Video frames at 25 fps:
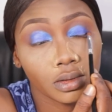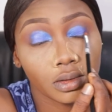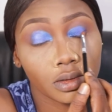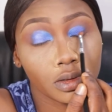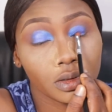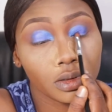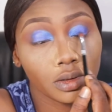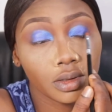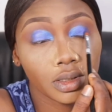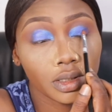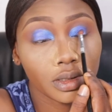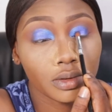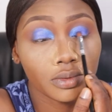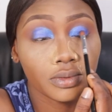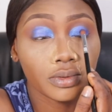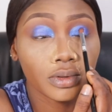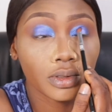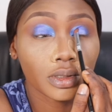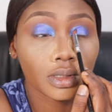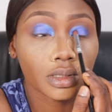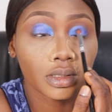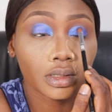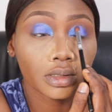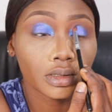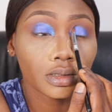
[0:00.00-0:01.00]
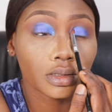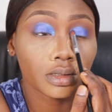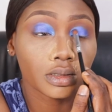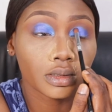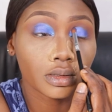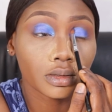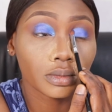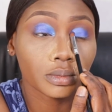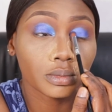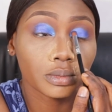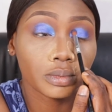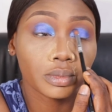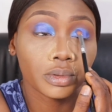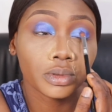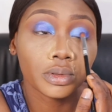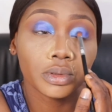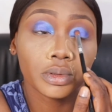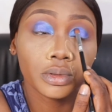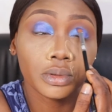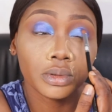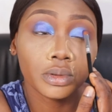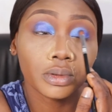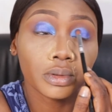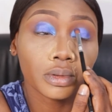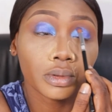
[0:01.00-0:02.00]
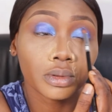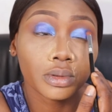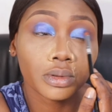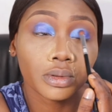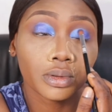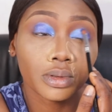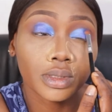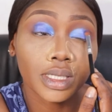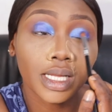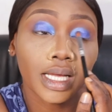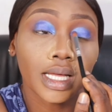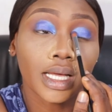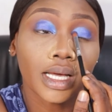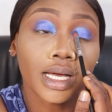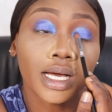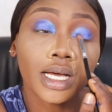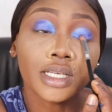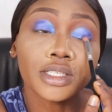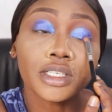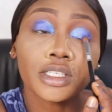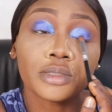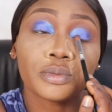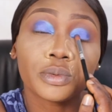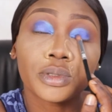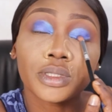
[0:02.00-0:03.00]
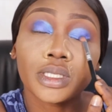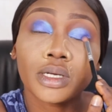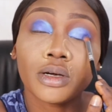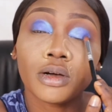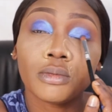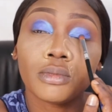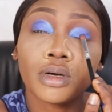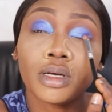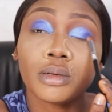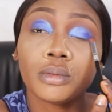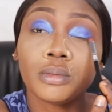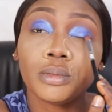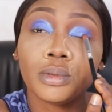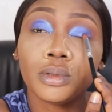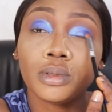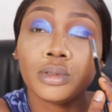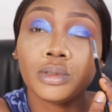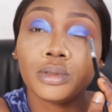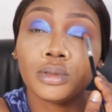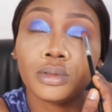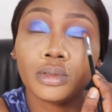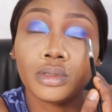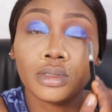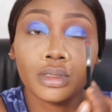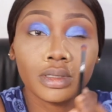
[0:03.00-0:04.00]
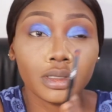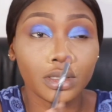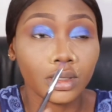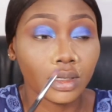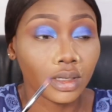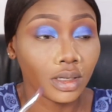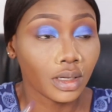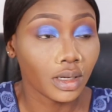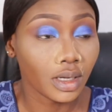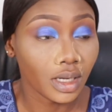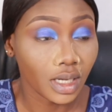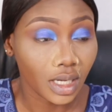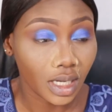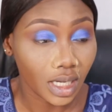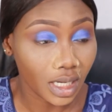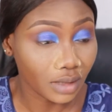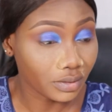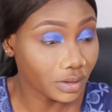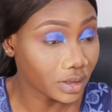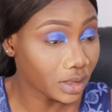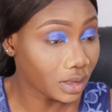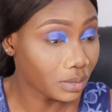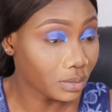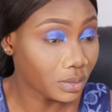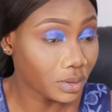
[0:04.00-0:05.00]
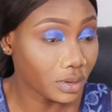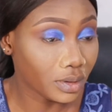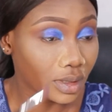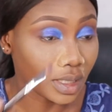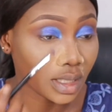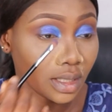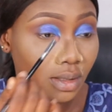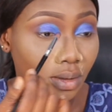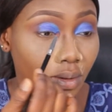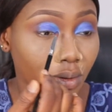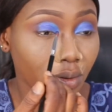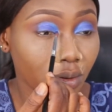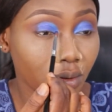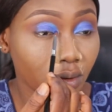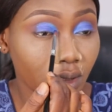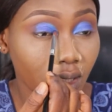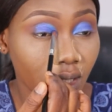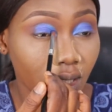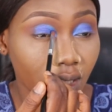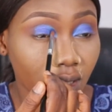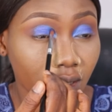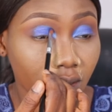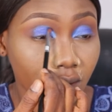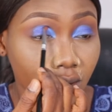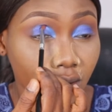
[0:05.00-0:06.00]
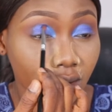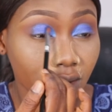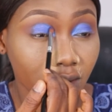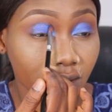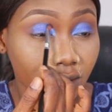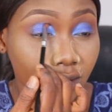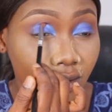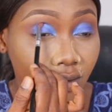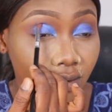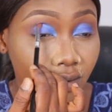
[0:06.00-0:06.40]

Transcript: going for this blue look. Like, I just brought out all my blue everything blue I own, and